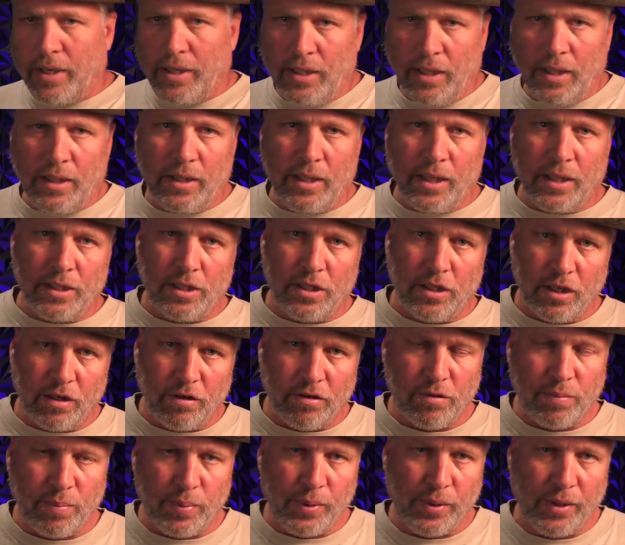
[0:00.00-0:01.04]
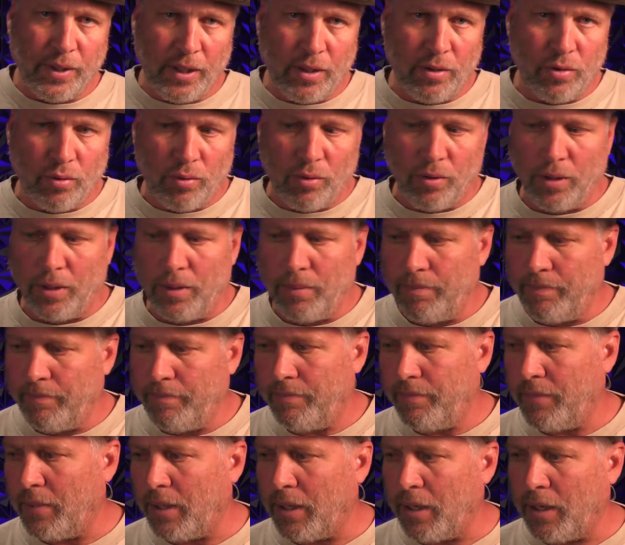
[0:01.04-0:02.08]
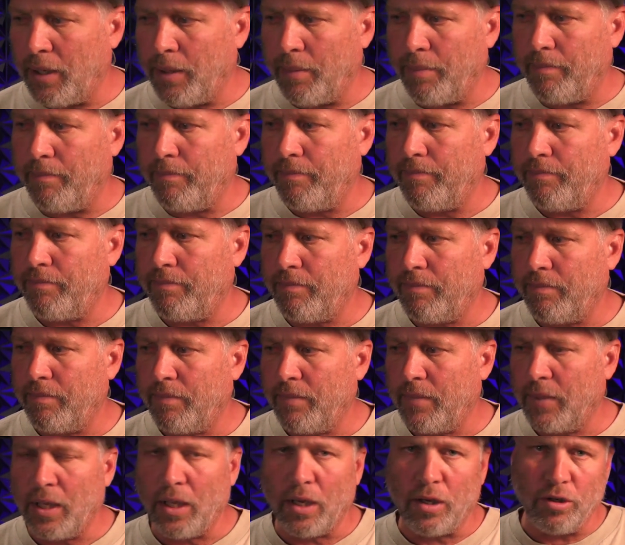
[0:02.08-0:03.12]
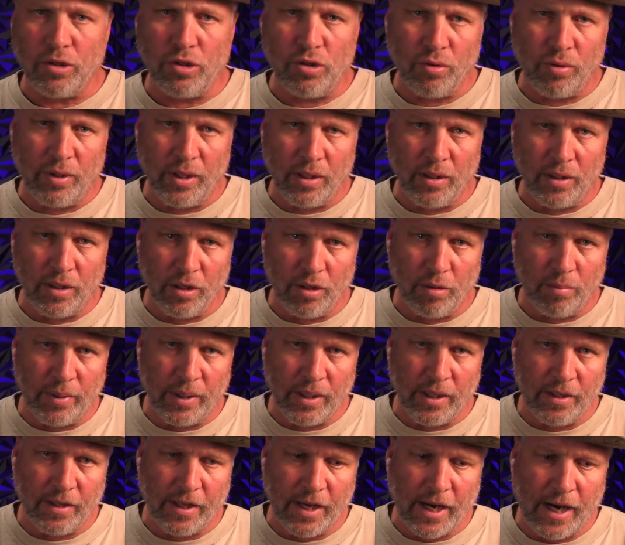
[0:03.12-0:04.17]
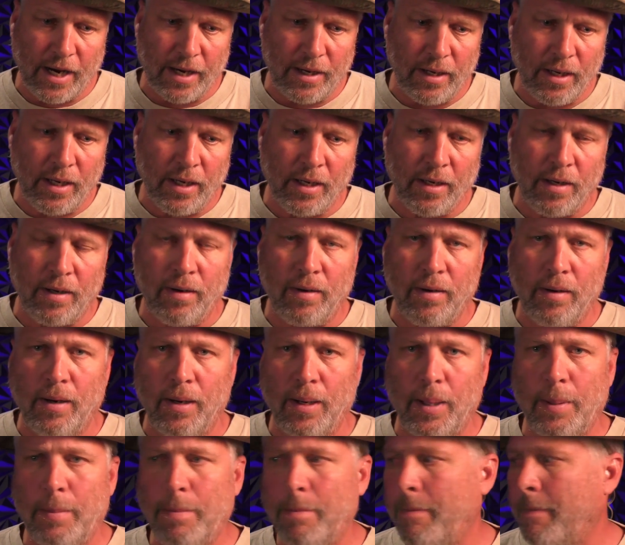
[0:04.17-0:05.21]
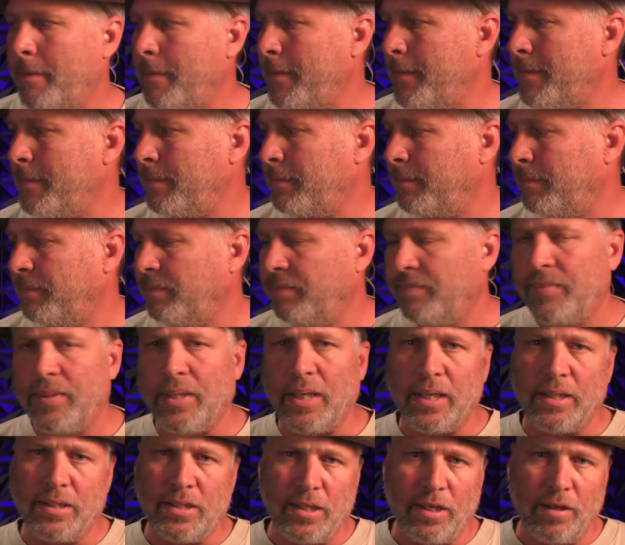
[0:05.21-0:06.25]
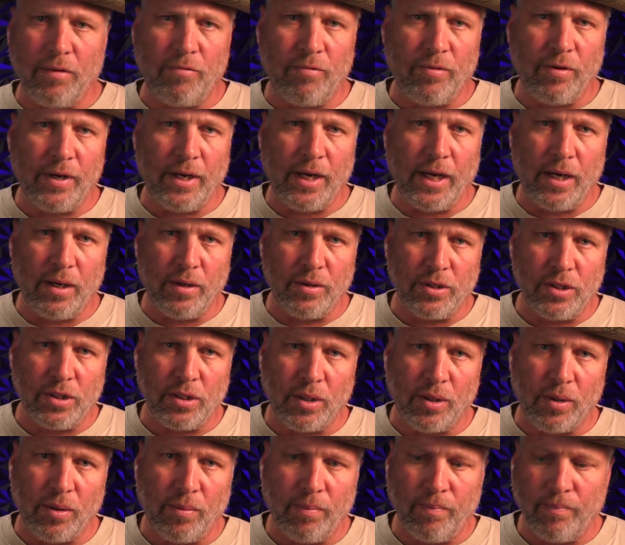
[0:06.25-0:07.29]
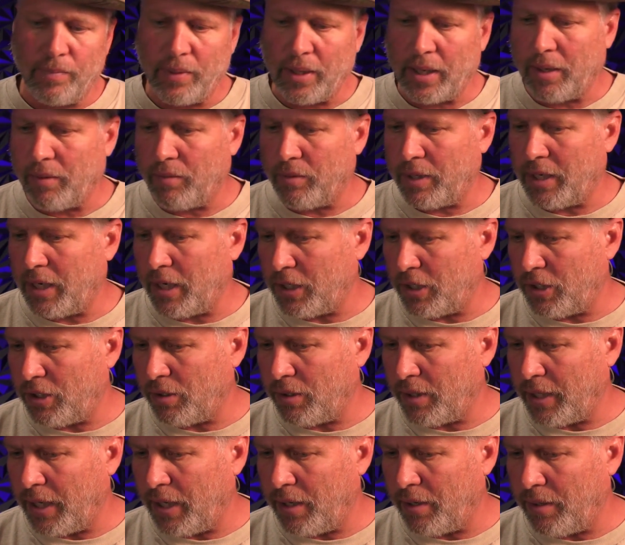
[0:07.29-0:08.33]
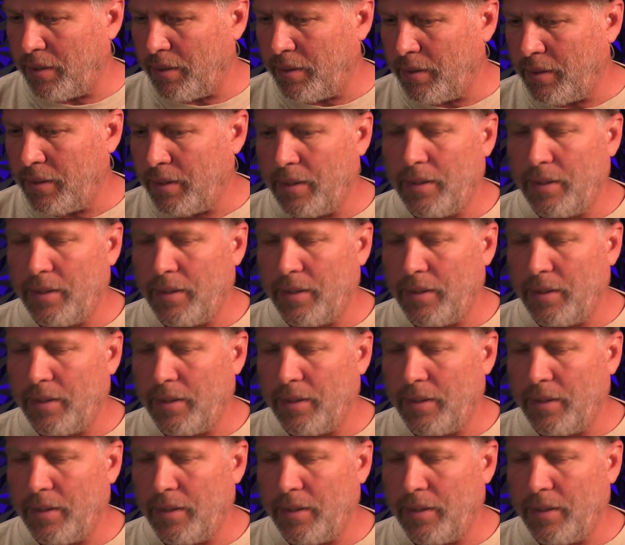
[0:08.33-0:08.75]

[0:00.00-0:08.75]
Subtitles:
I think that stuff's pretty cool. I'll show you a little bit of that, and that's it for now. So I will catch you later.